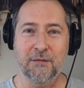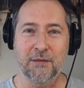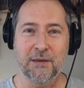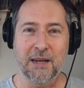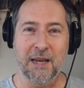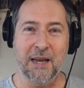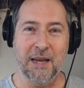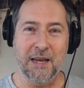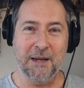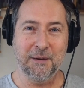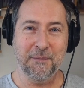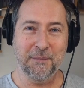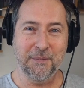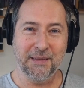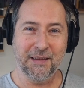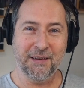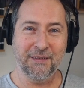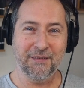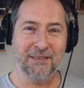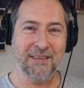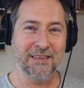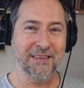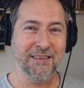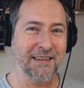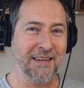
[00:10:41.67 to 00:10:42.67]
him,
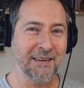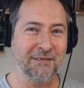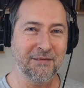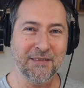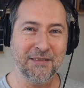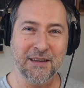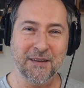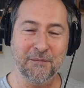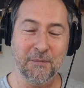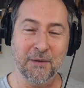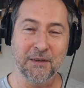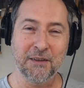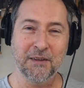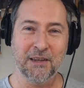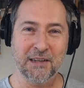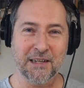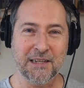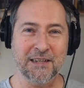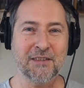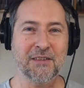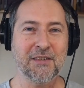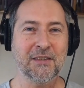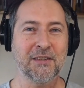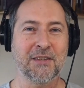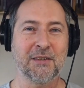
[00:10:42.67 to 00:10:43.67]
they've just given him a
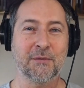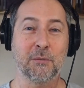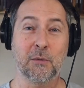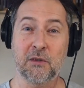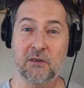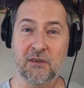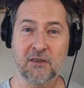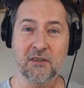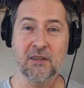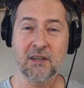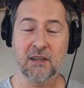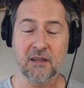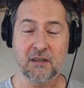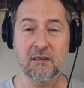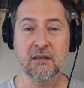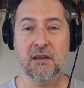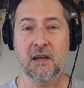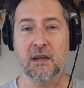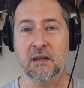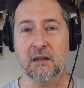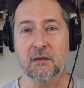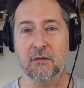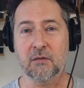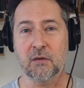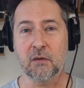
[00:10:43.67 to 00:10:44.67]
knighthood, which he's going to
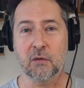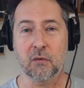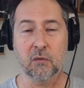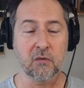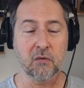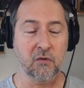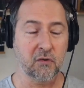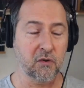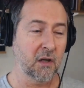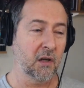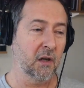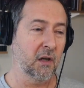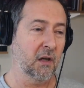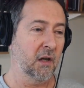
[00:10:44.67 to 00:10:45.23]
take, of course.